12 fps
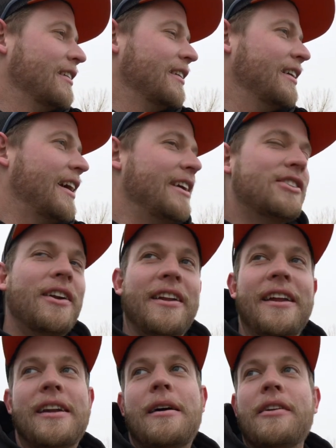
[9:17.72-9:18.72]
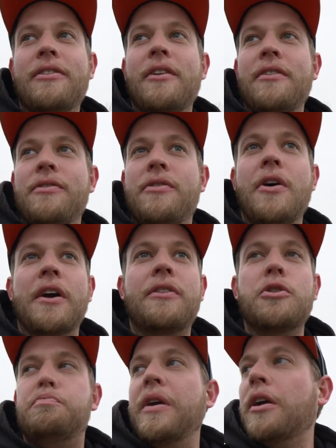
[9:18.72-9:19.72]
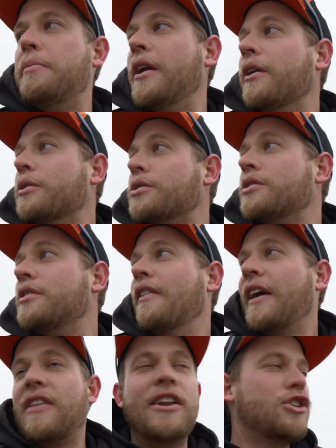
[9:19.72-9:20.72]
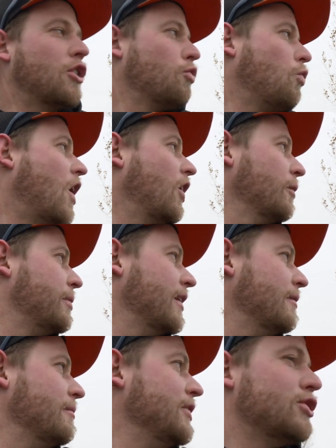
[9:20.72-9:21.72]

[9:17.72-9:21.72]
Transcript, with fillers: Yeah, he started hitting on like those bigger minnows. Like they just started walloping him.